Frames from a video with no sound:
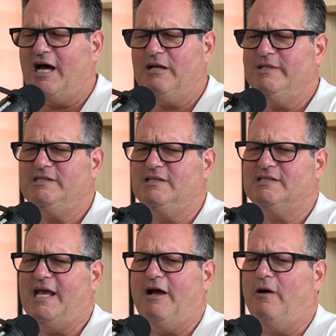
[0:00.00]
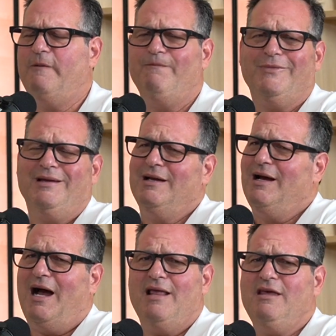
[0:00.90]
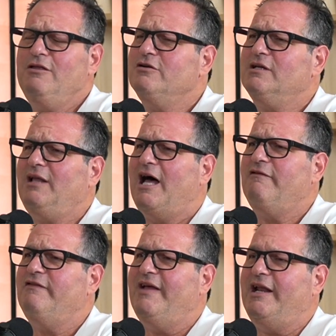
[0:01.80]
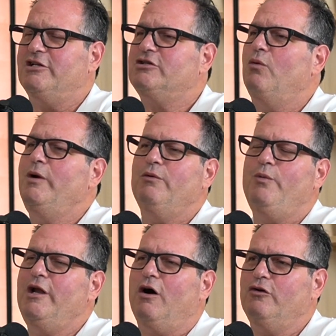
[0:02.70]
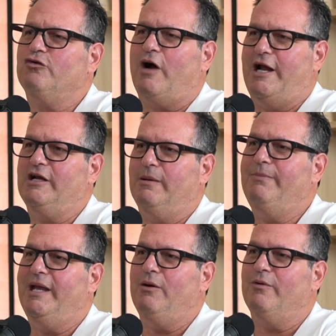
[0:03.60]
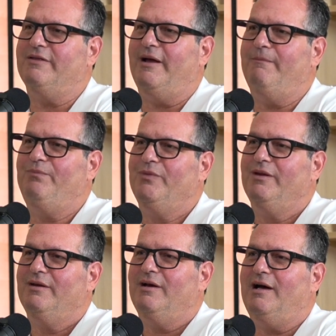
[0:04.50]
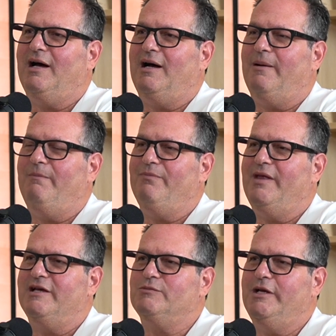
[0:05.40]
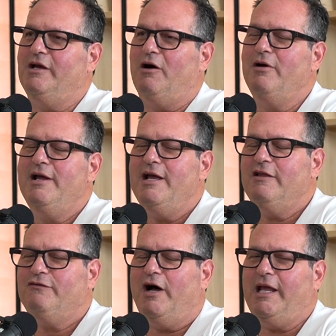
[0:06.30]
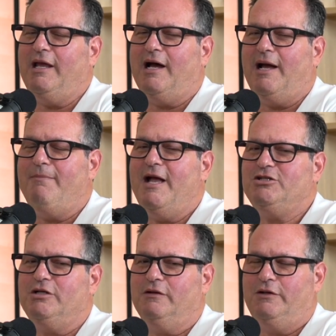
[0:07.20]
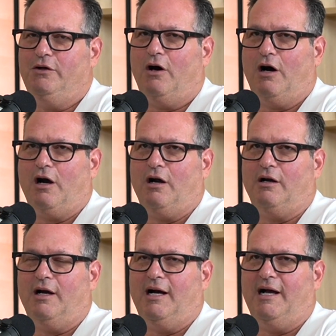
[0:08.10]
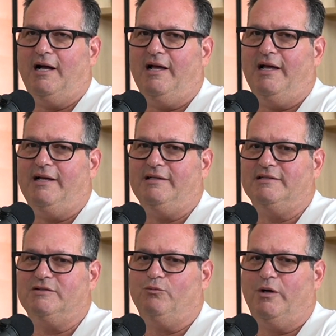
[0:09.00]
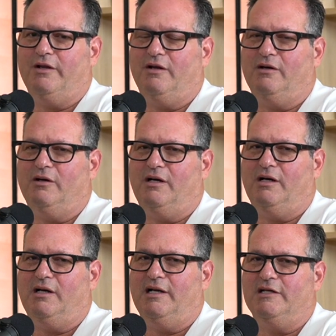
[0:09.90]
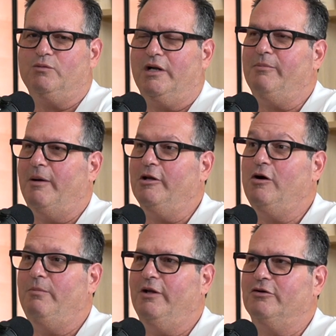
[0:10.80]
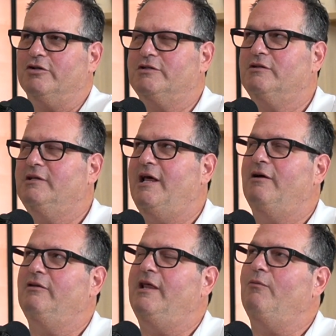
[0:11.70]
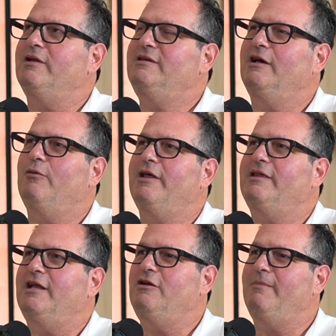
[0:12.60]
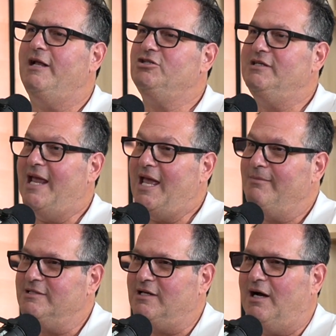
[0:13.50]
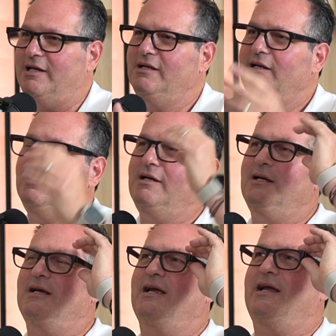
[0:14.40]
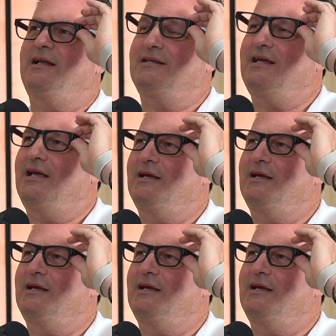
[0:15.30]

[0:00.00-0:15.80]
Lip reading: economies to scale. I think there's a lot of advantage. So we don't try to compete with them as we go. It's funny. I mentioned Lennar as one of the public home builders that we deal with, and you mentioned Amazon, and